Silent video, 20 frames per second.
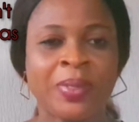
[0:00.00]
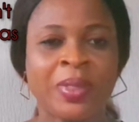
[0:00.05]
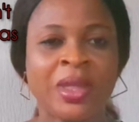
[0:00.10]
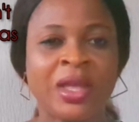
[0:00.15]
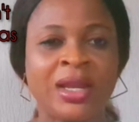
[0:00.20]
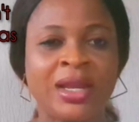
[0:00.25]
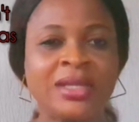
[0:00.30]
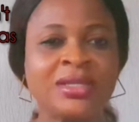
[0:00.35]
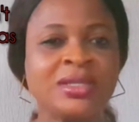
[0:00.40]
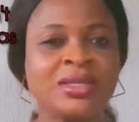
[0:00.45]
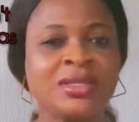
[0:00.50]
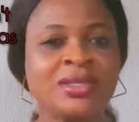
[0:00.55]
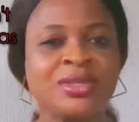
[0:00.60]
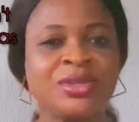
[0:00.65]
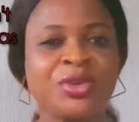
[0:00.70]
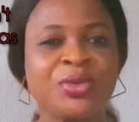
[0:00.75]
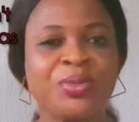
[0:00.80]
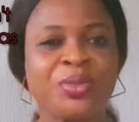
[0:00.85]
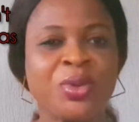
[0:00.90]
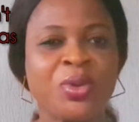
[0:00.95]
Let's
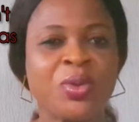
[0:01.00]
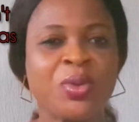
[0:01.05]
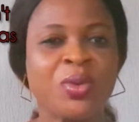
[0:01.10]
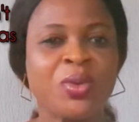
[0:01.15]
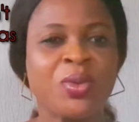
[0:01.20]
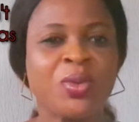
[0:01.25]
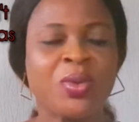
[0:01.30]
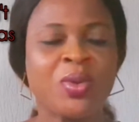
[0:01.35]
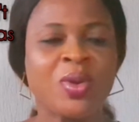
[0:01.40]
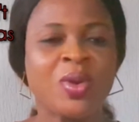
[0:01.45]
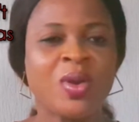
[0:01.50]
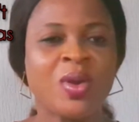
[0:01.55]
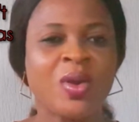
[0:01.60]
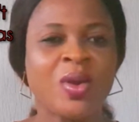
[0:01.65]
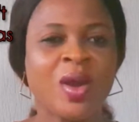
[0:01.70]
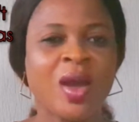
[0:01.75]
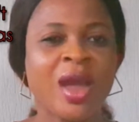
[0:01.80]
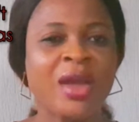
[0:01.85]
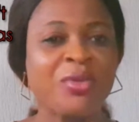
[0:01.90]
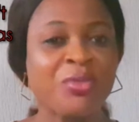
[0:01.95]
assume you
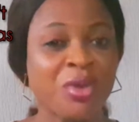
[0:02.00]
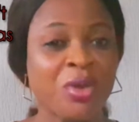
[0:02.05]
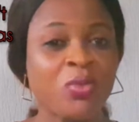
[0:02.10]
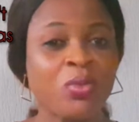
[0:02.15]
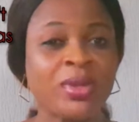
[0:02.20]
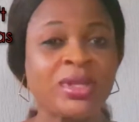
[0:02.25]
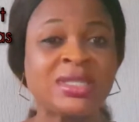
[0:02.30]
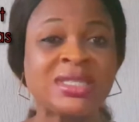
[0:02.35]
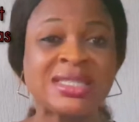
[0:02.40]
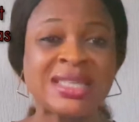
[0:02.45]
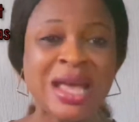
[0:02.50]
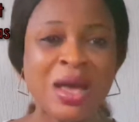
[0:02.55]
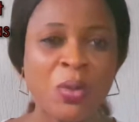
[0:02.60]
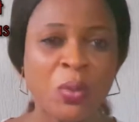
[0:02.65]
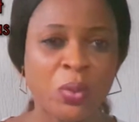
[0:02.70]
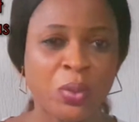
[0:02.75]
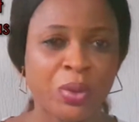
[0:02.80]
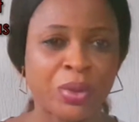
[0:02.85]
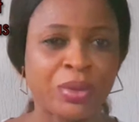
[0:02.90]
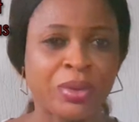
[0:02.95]
agreed with
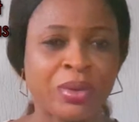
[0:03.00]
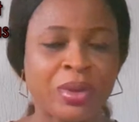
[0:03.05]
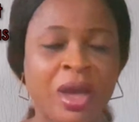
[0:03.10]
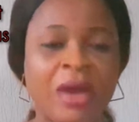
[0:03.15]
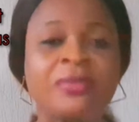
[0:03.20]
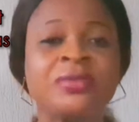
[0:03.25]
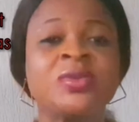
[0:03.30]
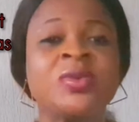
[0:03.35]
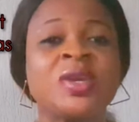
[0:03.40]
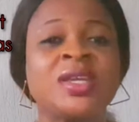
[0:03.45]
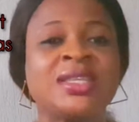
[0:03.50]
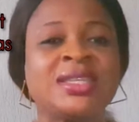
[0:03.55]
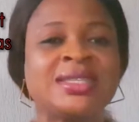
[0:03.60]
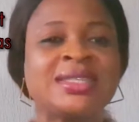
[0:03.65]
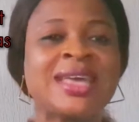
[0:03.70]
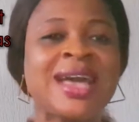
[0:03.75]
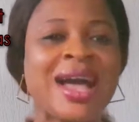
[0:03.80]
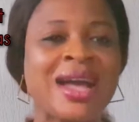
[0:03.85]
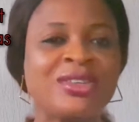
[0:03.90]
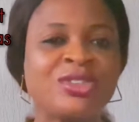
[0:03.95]
someone after a
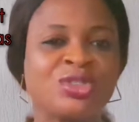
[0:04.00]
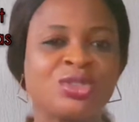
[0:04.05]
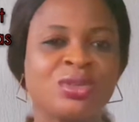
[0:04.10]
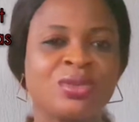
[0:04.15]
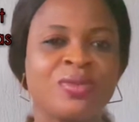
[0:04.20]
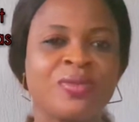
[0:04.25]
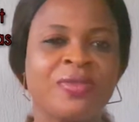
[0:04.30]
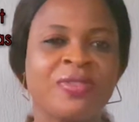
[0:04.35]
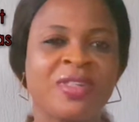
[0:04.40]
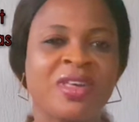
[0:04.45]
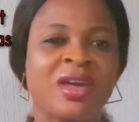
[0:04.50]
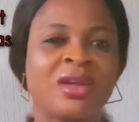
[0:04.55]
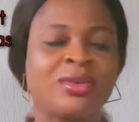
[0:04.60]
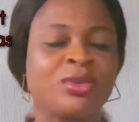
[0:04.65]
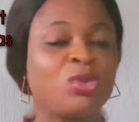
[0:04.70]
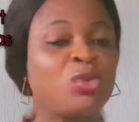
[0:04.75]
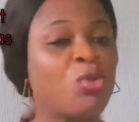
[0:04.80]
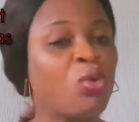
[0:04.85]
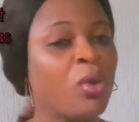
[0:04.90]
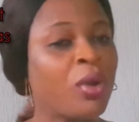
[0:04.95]
discussion that
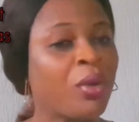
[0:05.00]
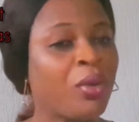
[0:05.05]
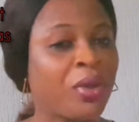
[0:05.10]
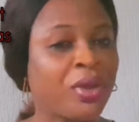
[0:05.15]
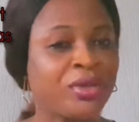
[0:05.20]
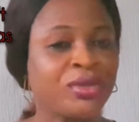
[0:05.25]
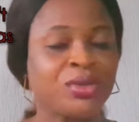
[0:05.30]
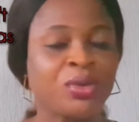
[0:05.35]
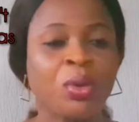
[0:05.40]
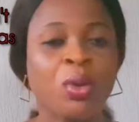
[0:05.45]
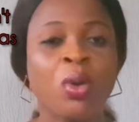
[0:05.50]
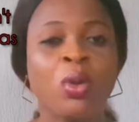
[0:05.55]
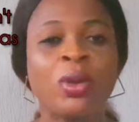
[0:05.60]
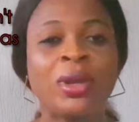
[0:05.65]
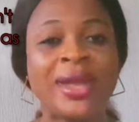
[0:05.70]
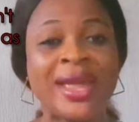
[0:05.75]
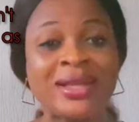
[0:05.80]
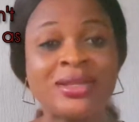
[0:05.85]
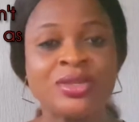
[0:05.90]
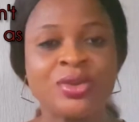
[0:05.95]
you were going to call
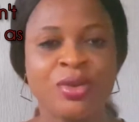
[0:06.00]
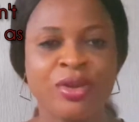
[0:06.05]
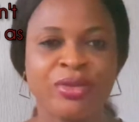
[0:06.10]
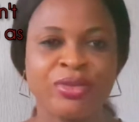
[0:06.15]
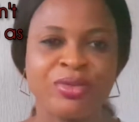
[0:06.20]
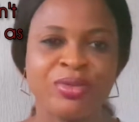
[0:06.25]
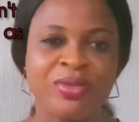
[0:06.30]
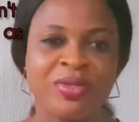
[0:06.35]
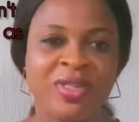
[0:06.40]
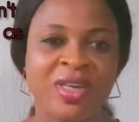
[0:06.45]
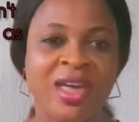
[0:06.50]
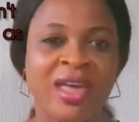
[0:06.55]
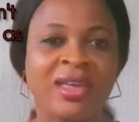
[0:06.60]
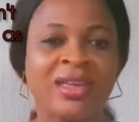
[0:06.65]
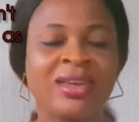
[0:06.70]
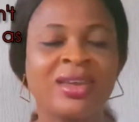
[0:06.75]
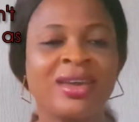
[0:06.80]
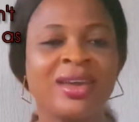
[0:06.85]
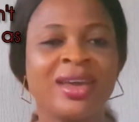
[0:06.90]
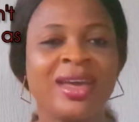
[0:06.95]
later in the day
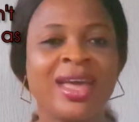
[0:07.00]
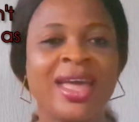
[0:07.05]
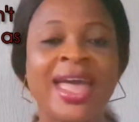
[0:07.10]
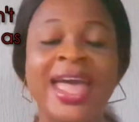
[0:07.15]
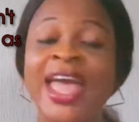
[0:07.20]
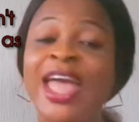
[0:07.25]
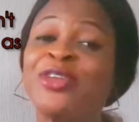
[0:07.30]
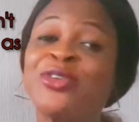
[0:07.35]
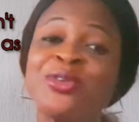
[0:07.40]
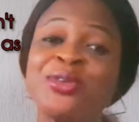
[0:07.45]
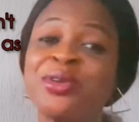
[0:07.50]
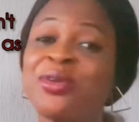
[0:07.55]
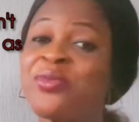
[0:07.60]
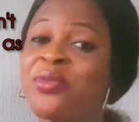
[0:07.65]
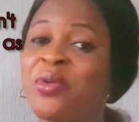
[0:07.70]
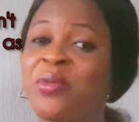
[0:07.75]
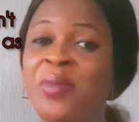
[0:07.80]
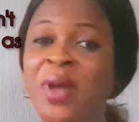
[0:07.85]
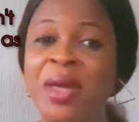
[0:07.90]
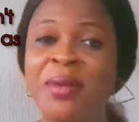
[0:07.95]
and you didn't
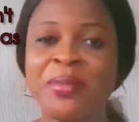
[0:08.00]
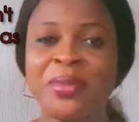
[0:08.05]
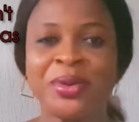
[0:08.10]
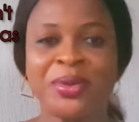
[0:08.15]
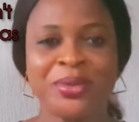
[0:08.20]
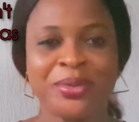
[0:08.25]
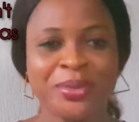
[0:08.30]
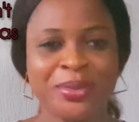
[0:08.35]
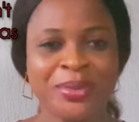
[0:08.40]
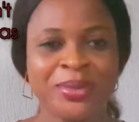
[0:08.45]
remember.